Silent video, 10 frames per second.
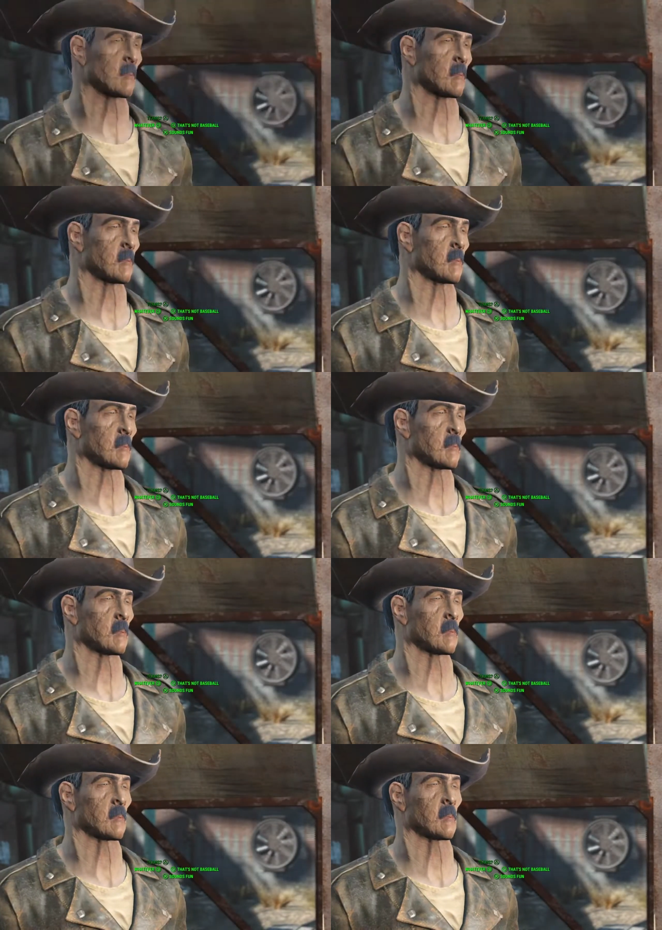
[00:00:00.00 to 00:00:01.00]

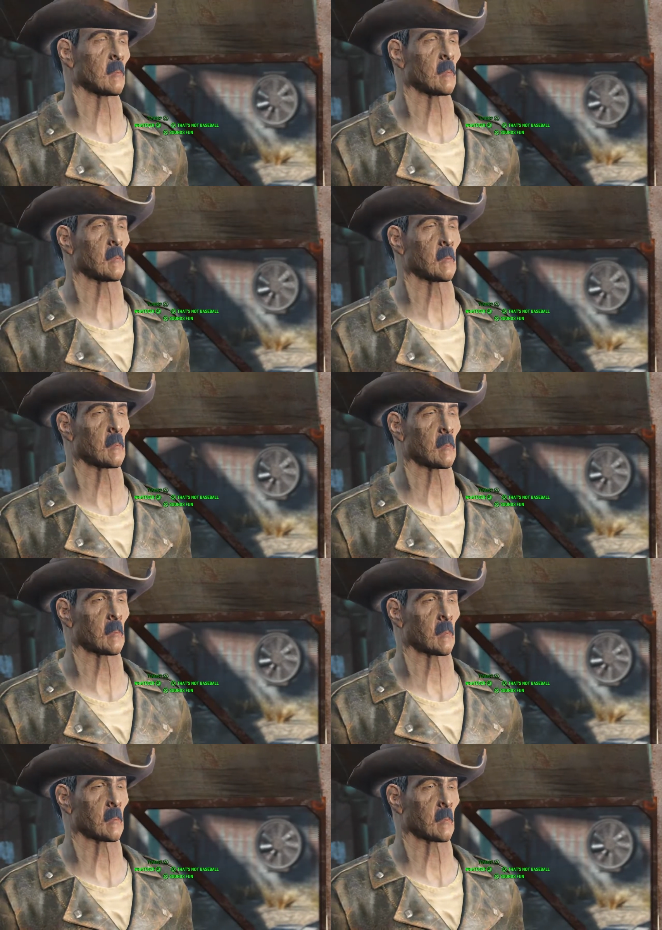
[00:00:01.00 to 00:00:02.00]

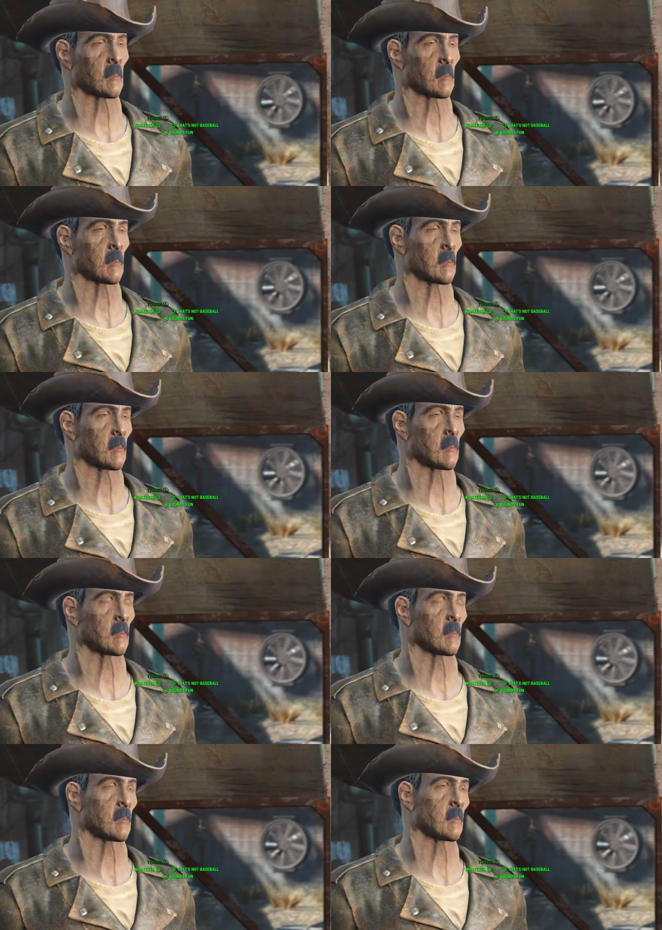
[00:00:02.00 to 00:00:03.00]

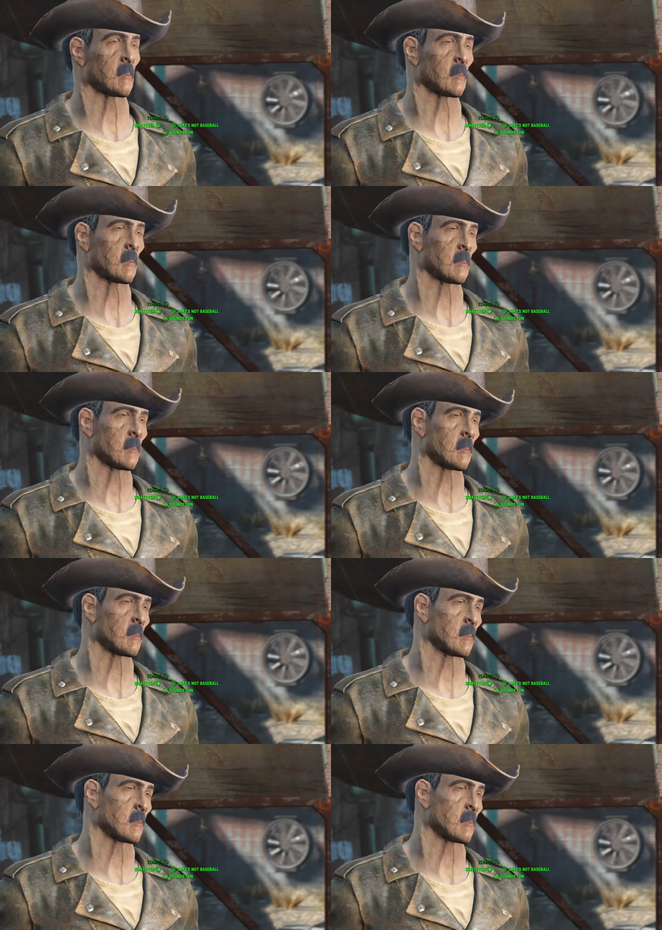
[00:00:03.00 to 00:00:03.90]
No one is speaking in this clip.